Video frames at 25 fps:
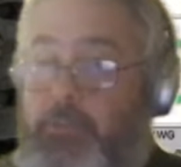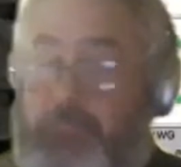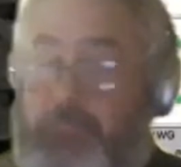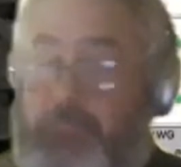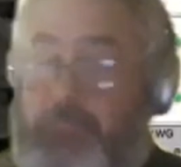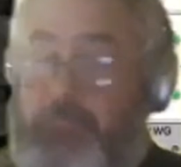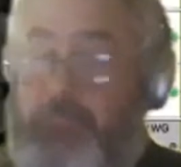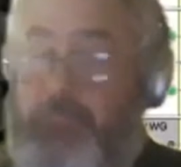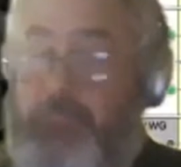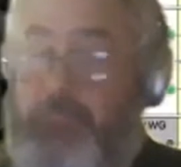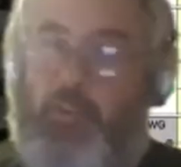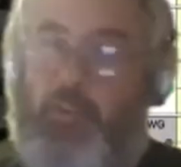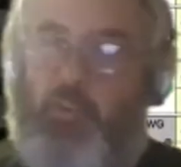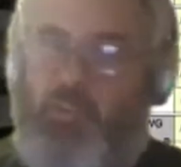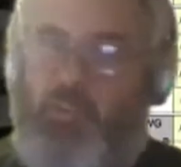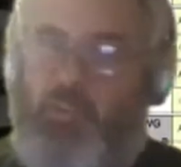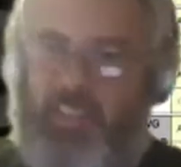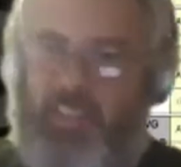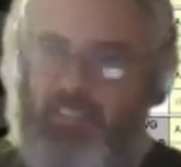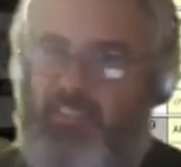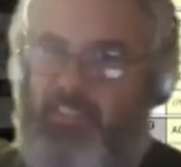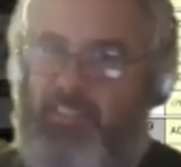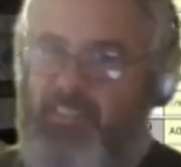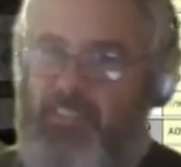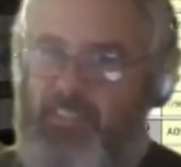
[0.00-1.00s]
All links to
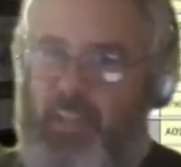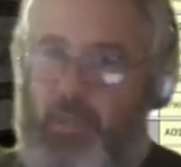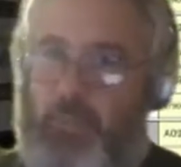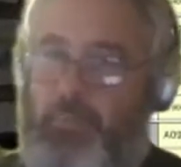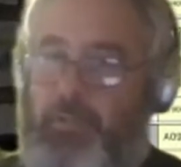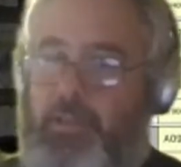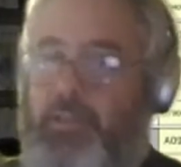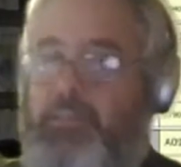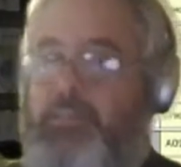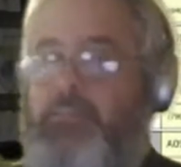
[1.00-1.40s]
the same place.